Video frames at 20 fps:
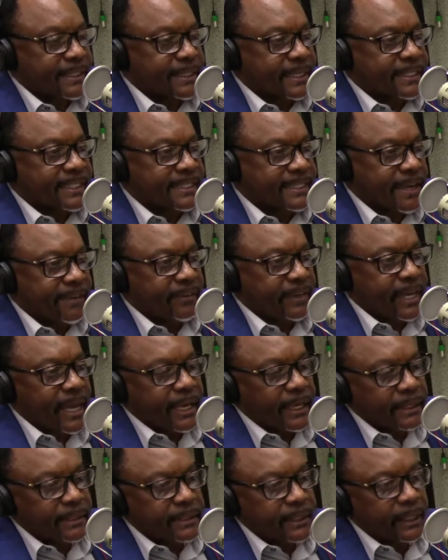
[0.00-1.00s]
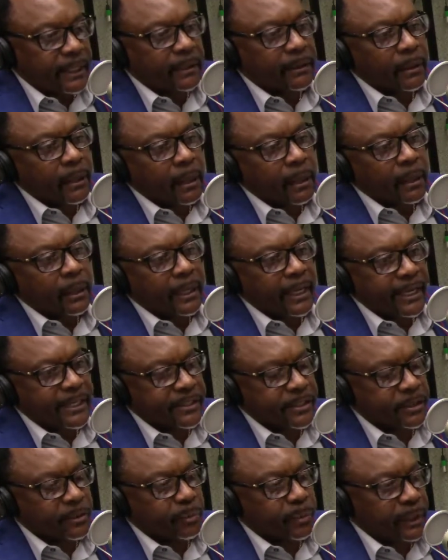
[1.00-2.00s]
7 out of 10
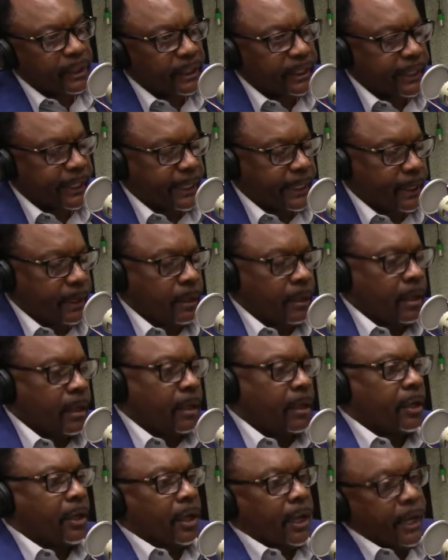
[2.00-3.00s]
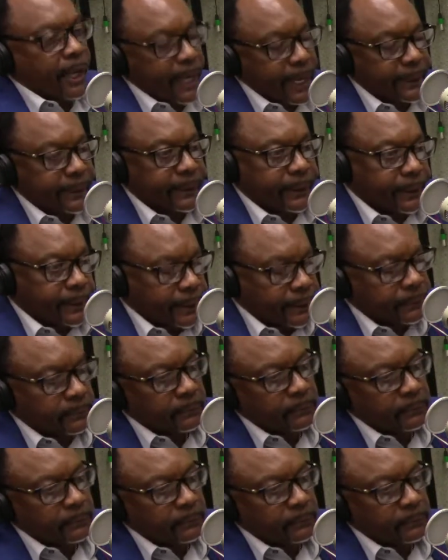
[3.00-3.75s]
cases we look at, you're not good.